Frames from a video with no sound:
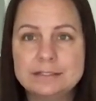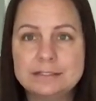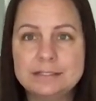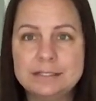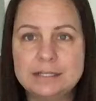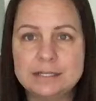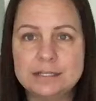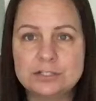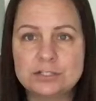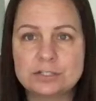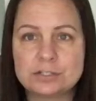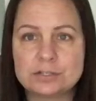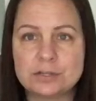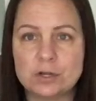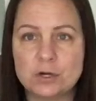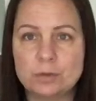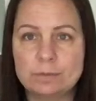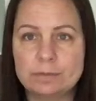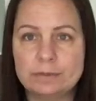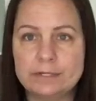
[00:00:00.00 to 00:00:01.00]
dish
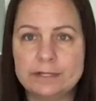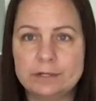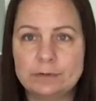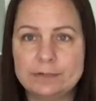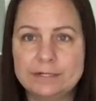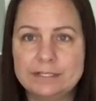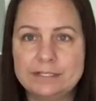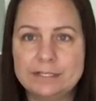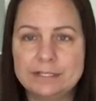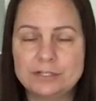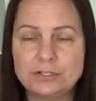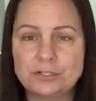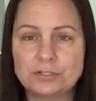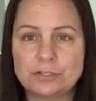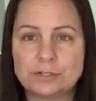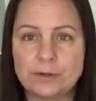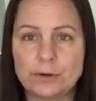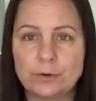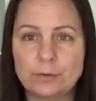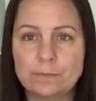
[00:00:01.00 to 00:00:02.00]
soap, liquid dish
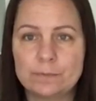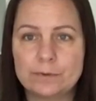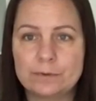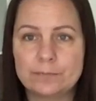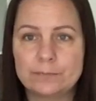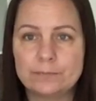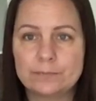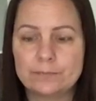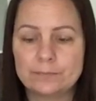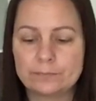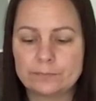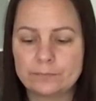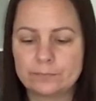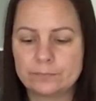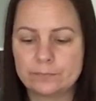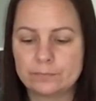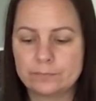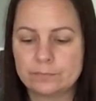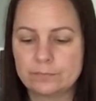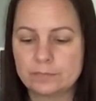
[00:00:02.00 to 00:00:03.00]
soap.
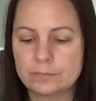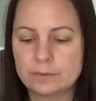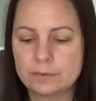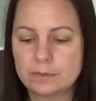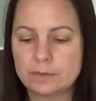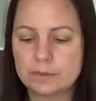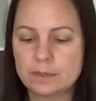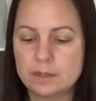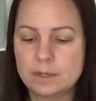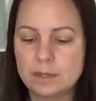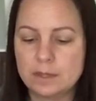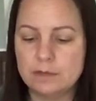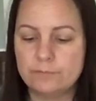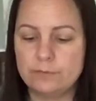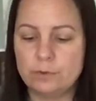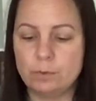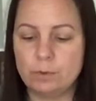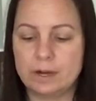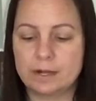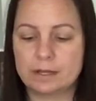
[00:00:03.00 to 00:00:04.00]
If
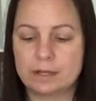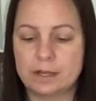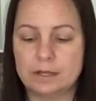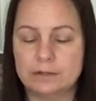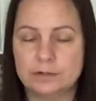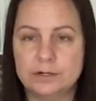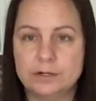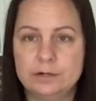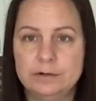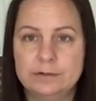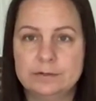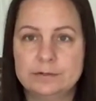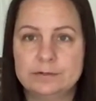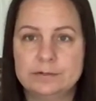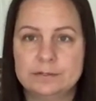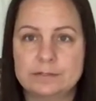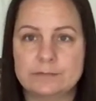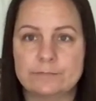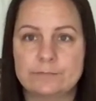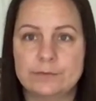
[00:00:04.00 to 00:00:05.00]
you want color,
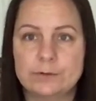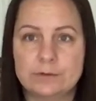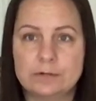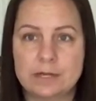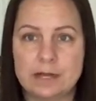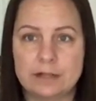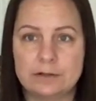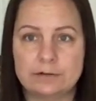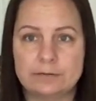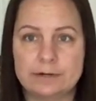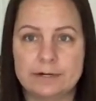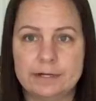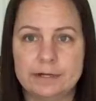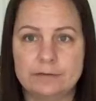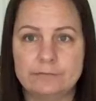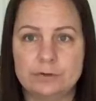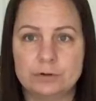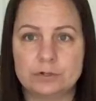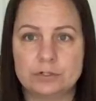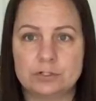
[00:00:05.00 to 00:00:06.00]
some food coloring
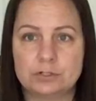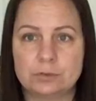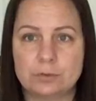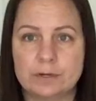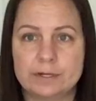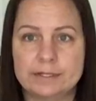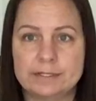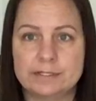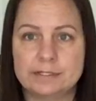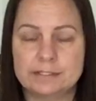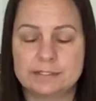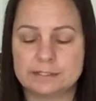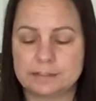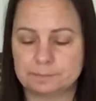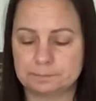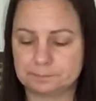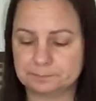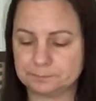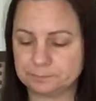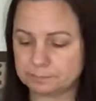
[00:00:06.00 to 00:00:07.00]
of your choice,
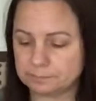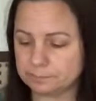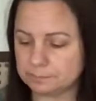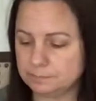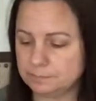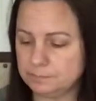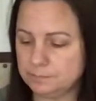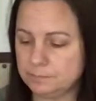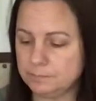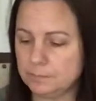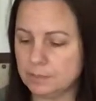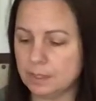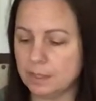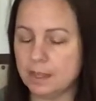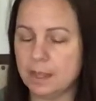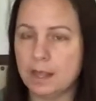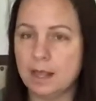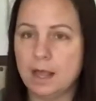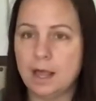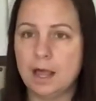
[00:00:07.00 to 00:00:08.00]

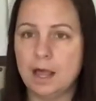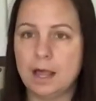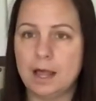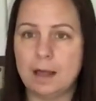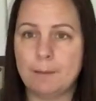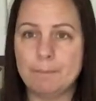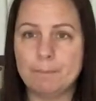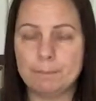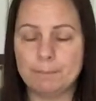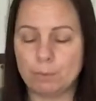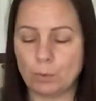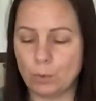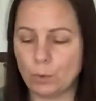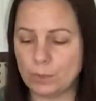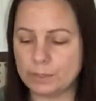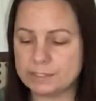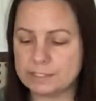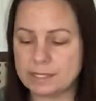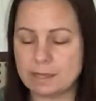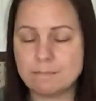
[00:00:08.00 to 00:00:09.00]
a
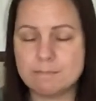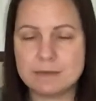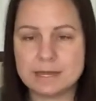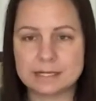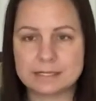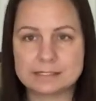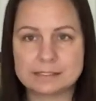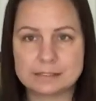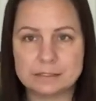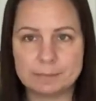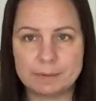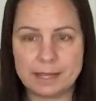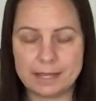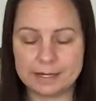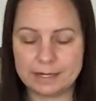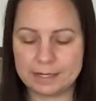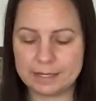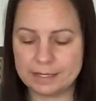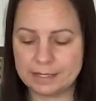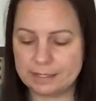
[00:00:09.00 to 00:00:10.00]
bowl to mix the
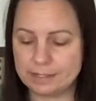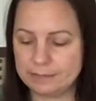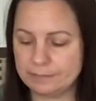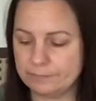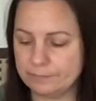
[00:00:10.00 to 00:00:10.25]
putty in,